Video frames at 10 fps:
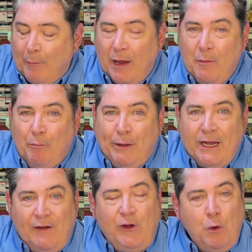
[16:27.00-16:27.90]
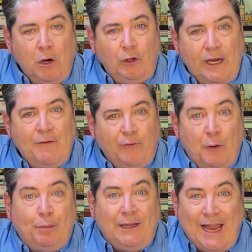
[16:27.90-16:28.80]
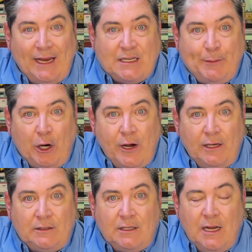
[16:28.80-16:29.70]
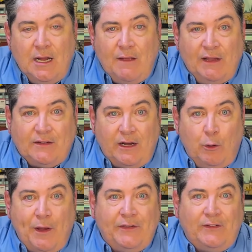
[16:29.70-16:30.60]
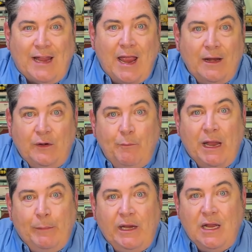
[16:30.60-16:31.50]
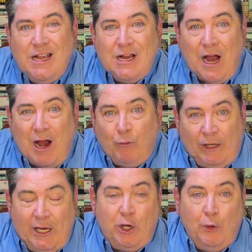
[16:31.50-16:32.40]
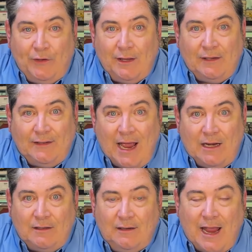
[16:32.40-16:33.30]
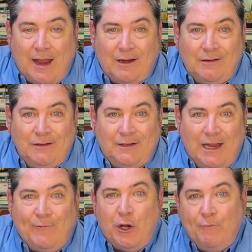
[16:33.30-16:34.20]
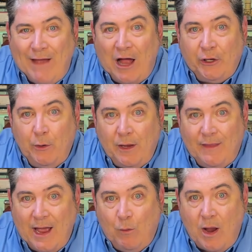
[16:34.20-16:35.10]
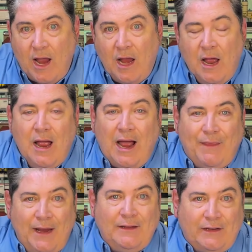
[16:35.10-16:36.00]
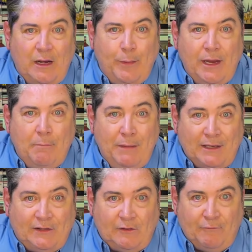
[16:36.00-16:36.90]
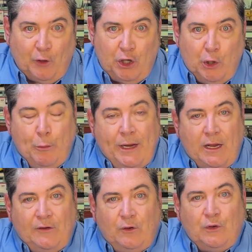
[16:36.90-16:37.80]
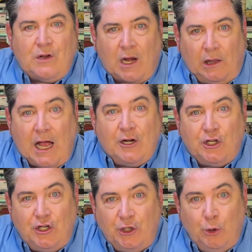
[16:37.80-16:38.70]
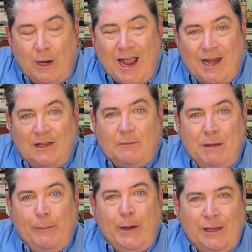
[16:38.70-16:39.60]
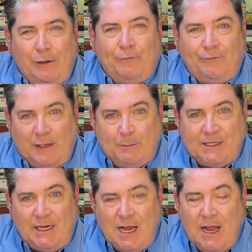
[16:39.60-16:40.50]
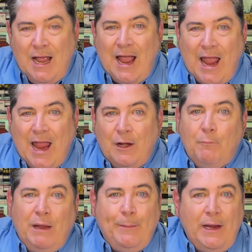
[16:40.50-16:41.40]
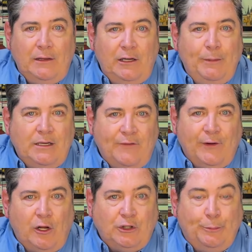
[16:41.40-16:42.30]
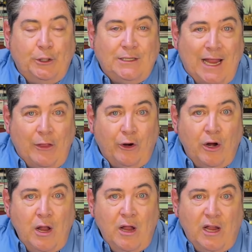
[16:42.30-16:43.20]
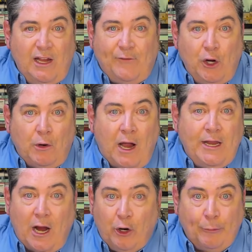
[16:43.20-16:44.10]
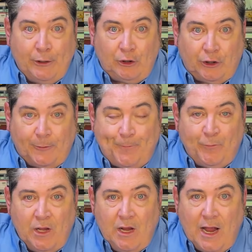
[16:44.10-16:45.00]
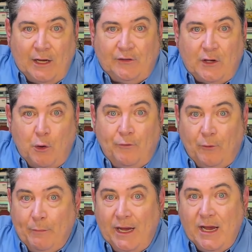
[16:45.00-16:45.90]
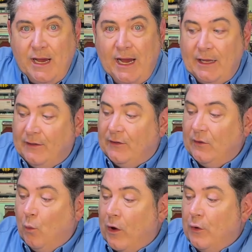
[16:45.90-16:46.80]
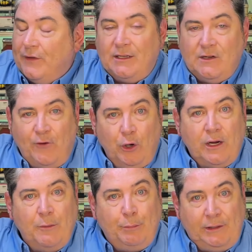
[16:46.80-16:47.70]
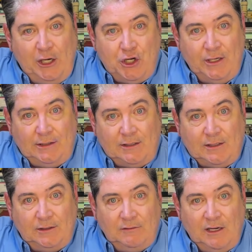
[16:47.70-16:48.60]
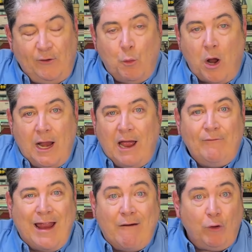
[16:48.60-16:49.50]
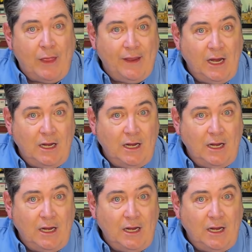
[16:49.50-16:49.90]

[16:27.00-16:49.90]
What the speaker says: But if you were looking for a play experience that's going to withstand maybe really using the set and giving you value in that way, I think it's going to be a miss for you because there's not a lot to do and it's maybe a little flimsy and maybe a little bit difficult to put together if you're a younger builder. And so for me, it's one of those things, if you're a completionist, if you want to have everything,